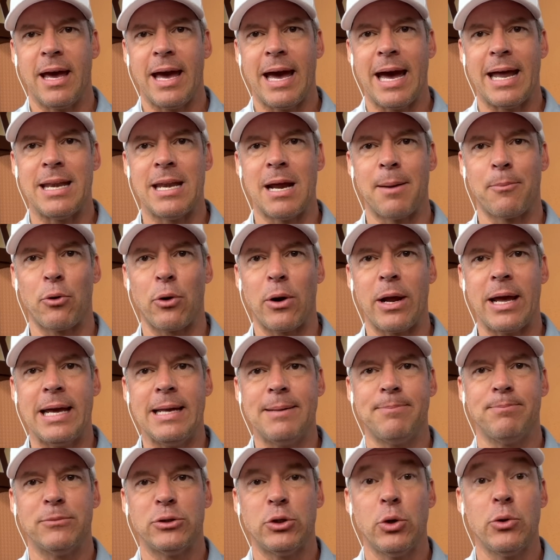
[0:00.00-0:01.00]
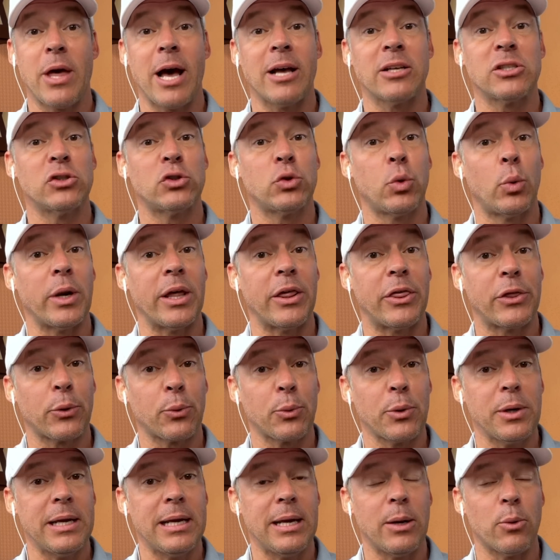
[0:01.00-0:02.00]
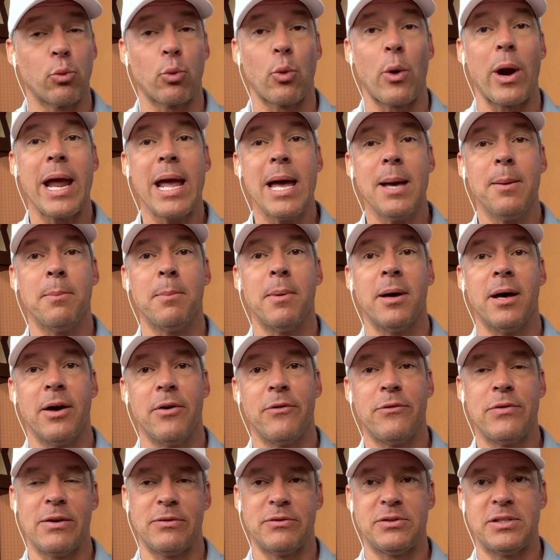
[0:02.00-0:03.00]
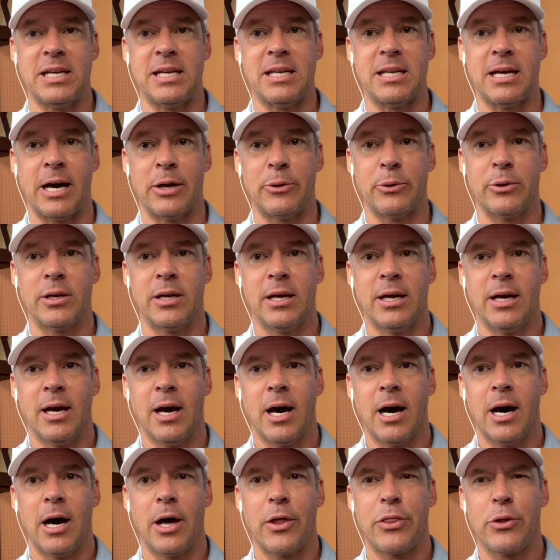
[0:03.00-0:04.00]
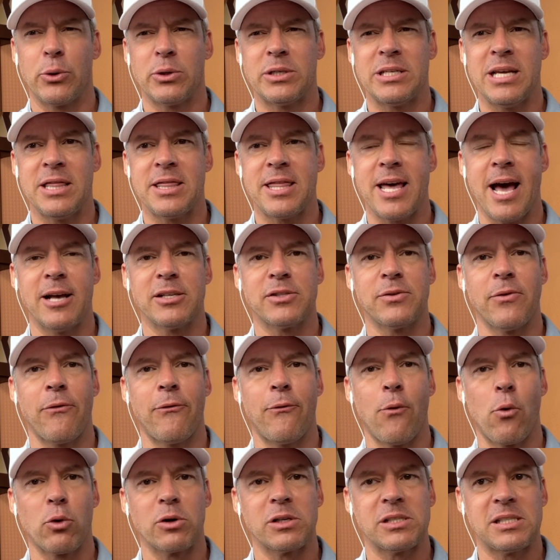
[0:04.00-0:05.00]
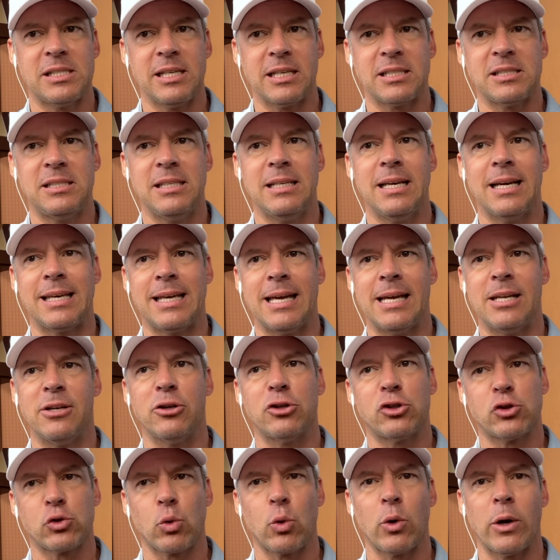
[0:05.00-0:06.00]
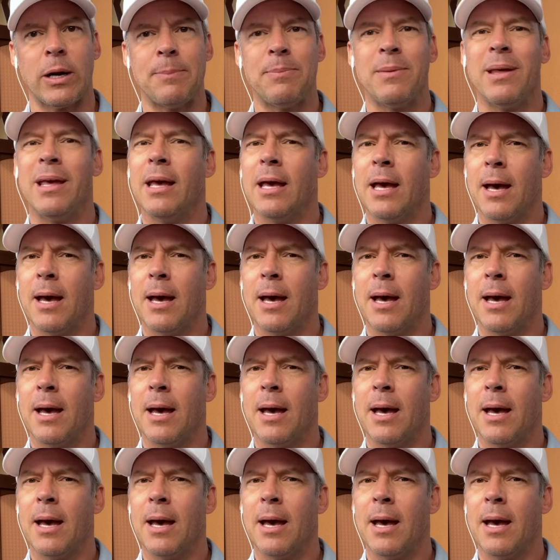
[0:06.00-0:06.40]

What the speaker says: At number 8, 2023 Ram 1500, 13,460, again Detroit.